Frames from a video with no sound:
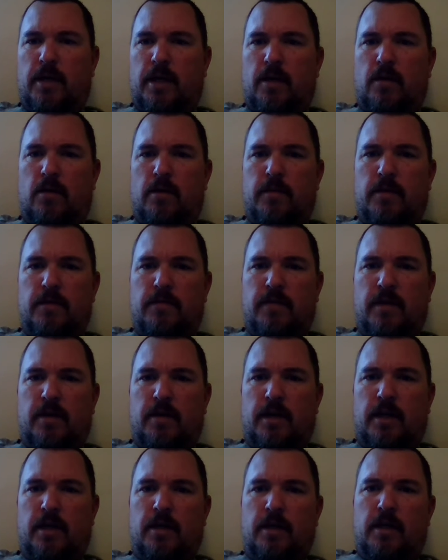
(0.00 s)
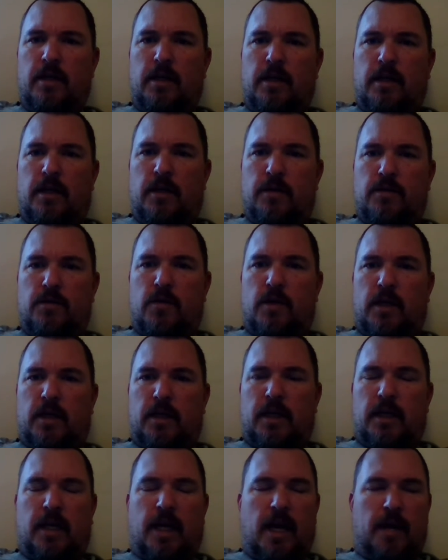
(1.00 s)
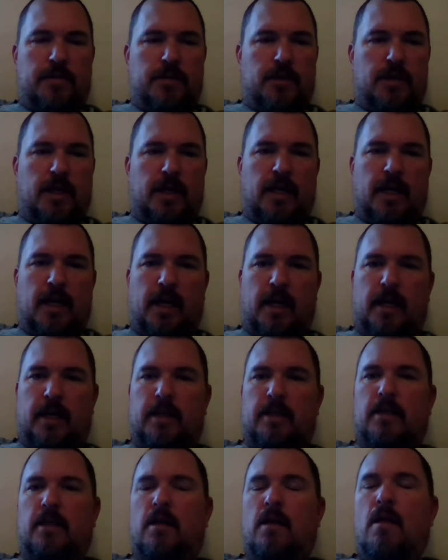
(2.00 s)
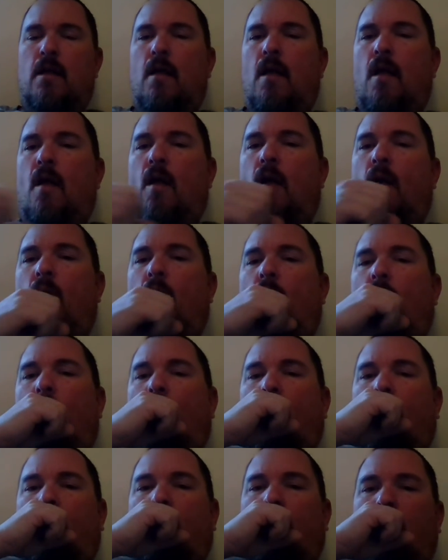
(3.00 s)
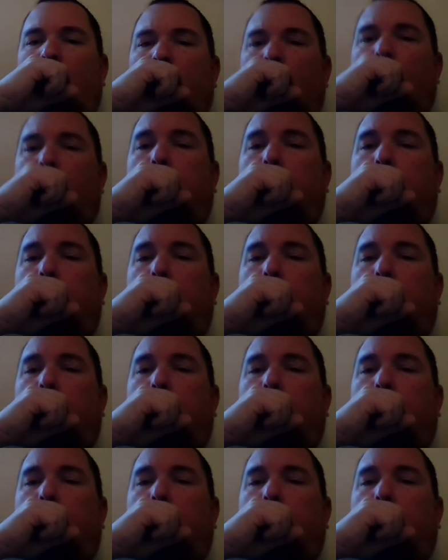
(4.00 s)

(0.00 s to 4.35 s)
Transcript: at Harper's Ferry, he was quickly captured and hanged. It